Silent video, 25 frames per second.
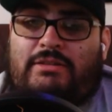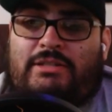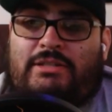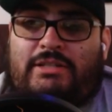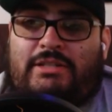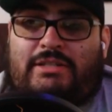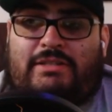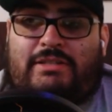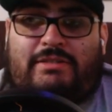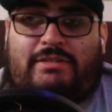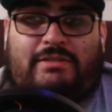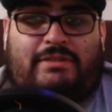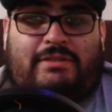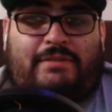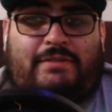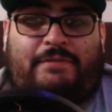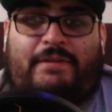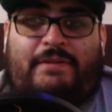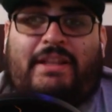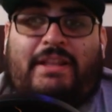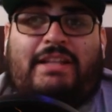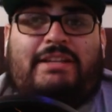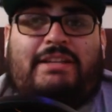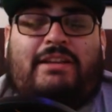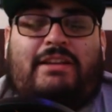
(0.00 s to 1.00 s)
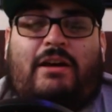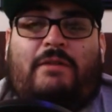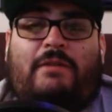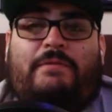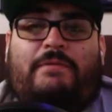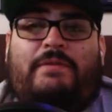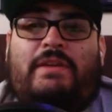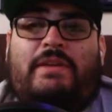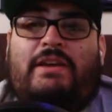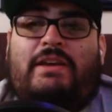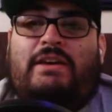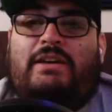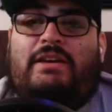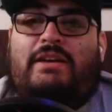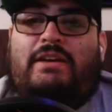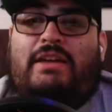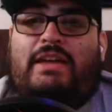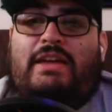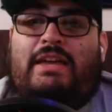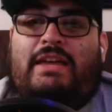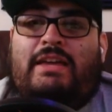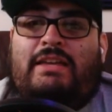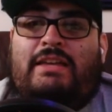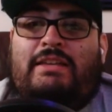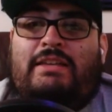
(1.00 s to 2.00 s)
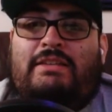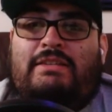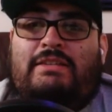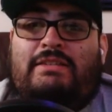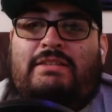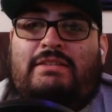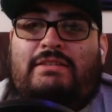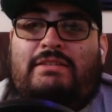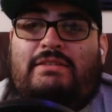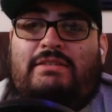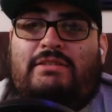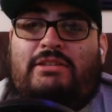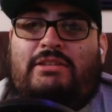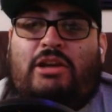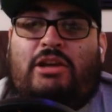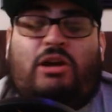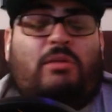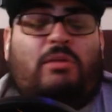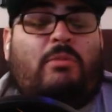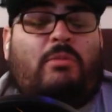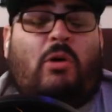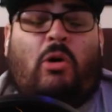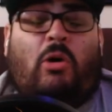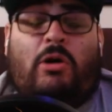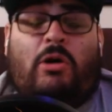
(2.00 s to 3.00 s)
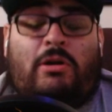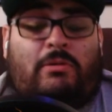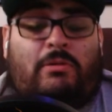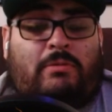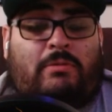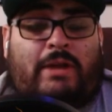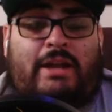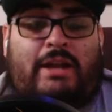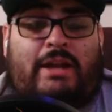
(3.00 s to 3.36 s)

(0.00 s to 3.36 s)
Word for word: Just Philadelphia is turmoil